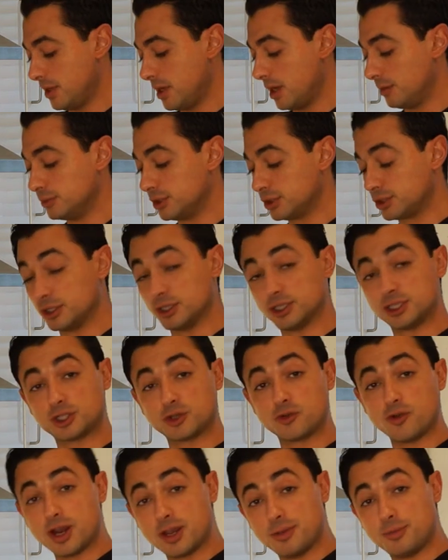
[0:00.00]
I'm just going to
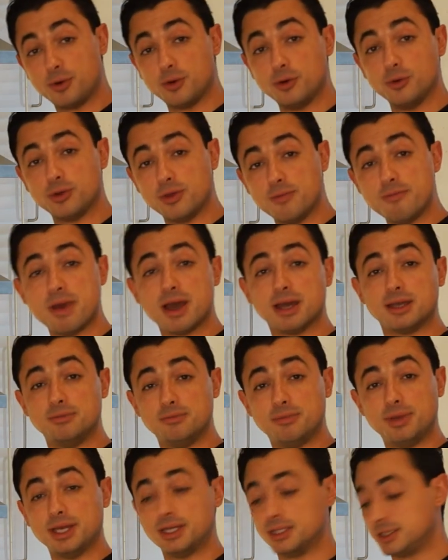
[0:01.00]
scrape all the
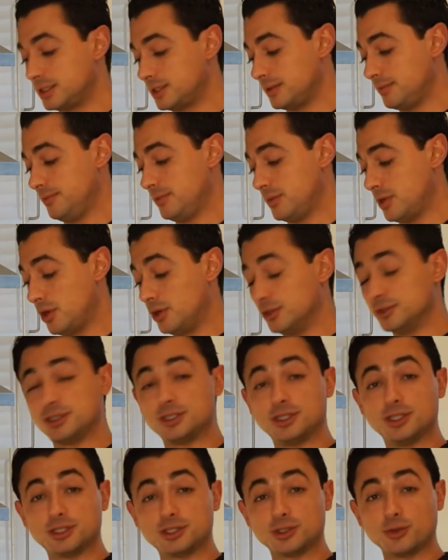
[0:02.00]
main bits
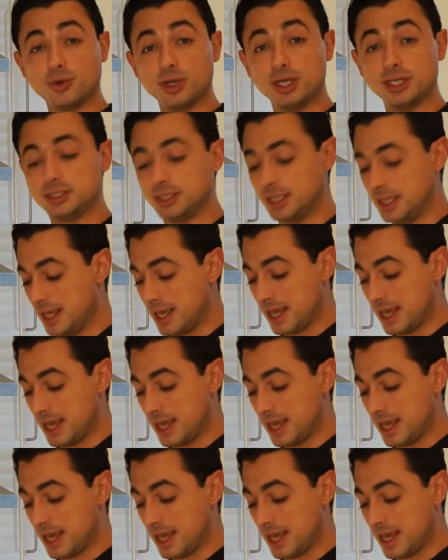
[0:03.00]
onto the squid